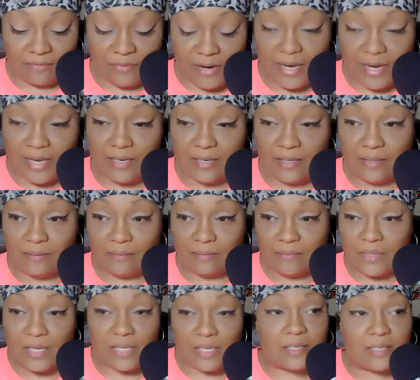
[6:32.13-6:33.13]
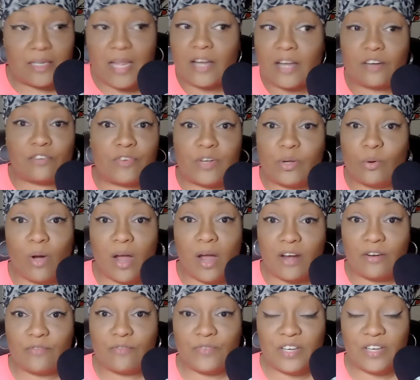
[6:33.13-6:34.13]
right? It's not a
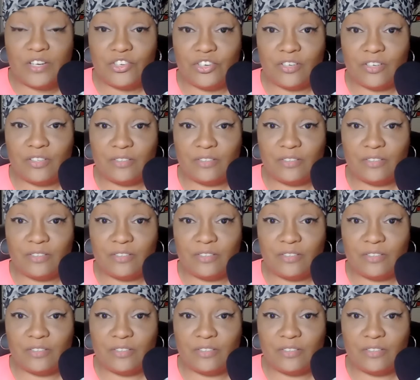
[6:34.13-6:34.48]
required feature.